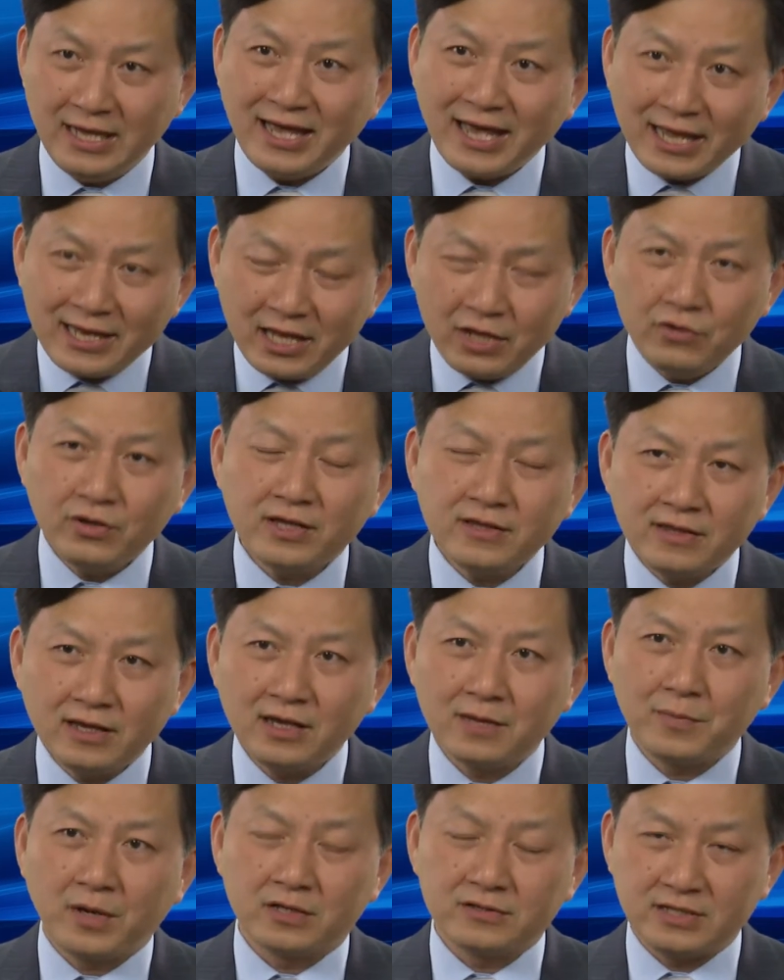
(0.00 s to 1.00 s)
And then you can think
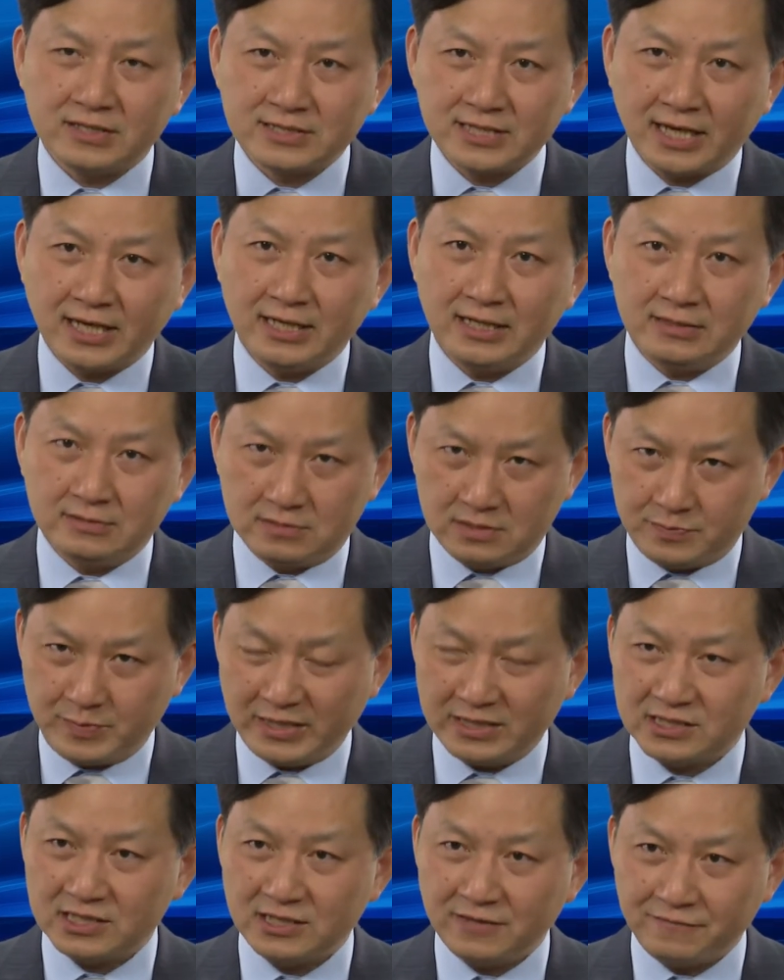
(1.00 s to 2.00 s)
about designing
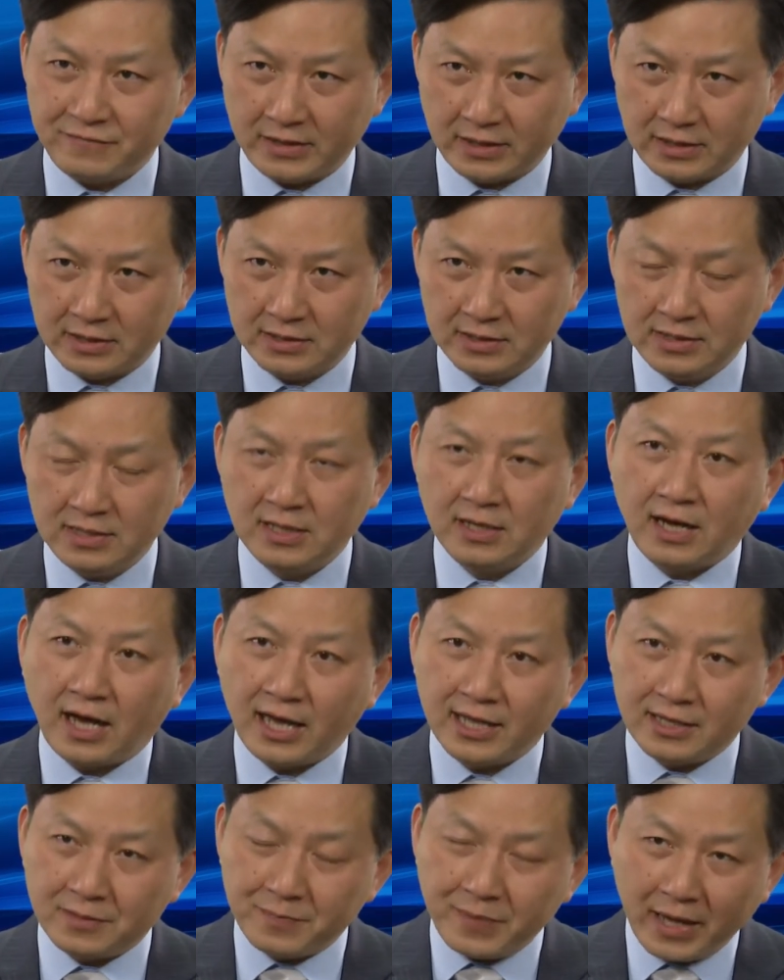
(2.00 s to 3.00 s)
specific
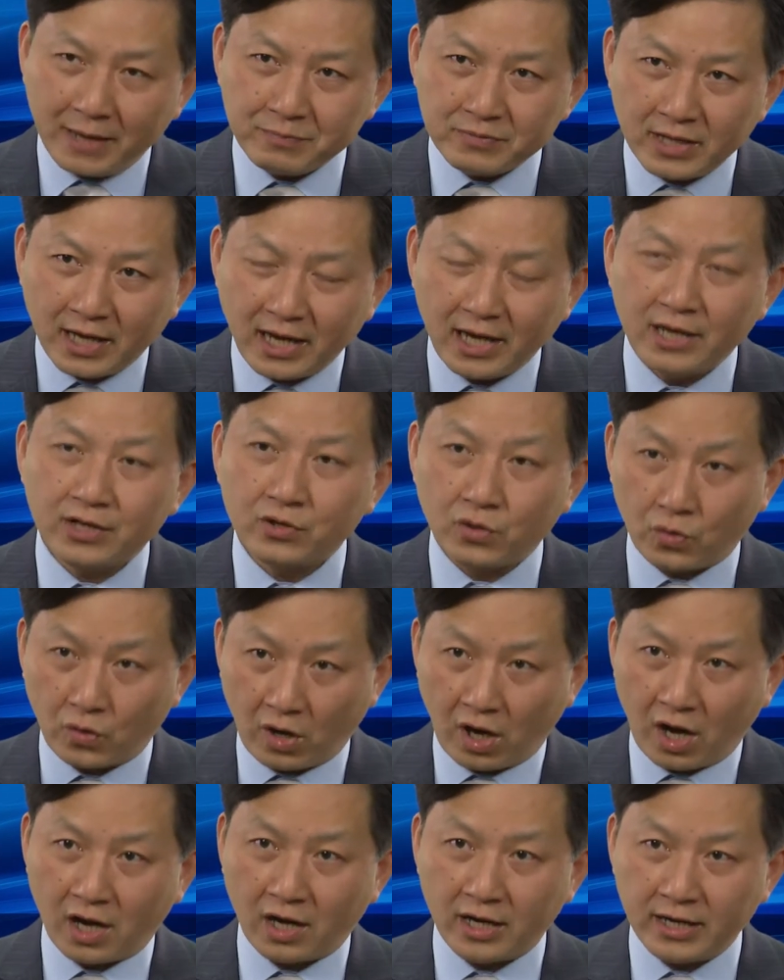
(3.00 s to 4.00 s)
either peptide or
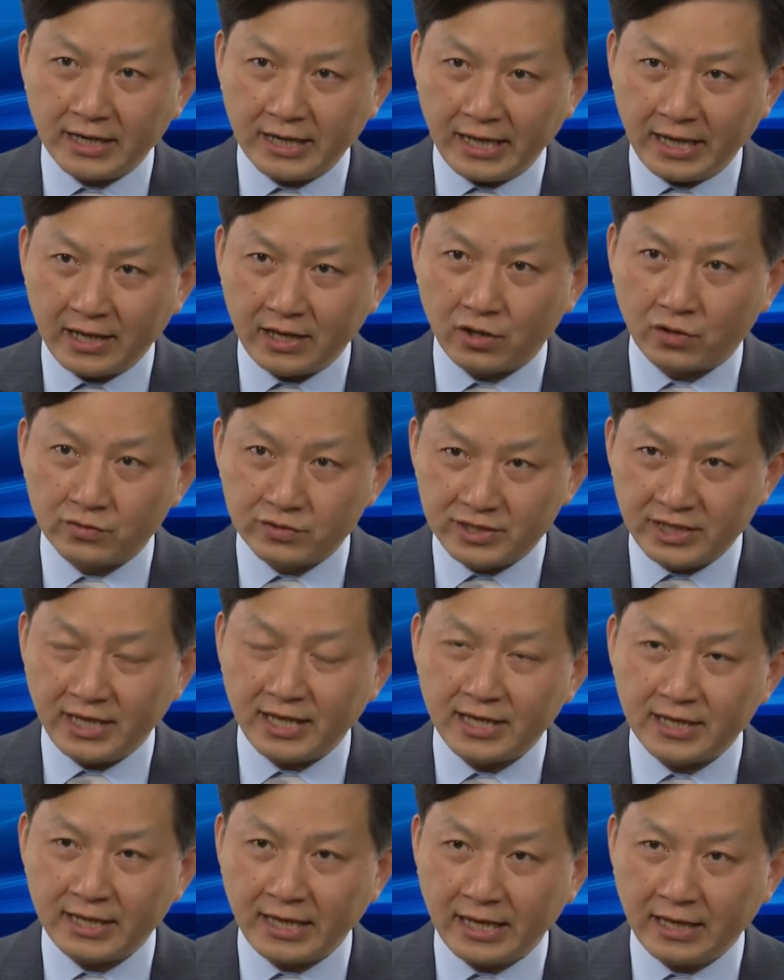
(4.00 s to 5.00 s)
RNA or
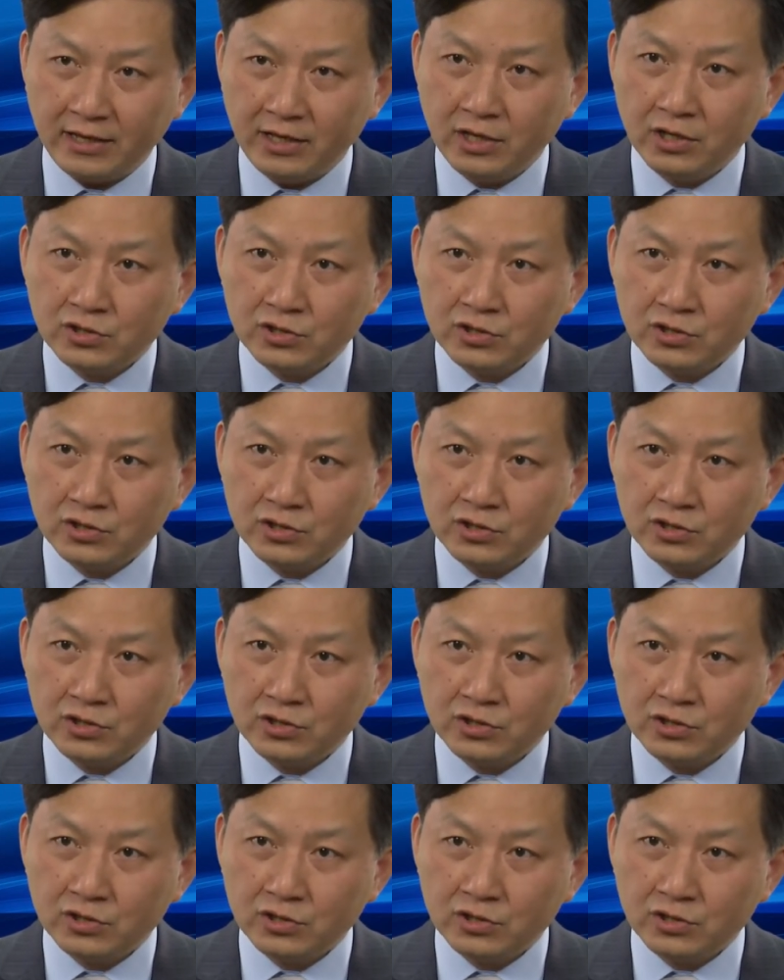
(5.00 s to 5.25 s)
DNA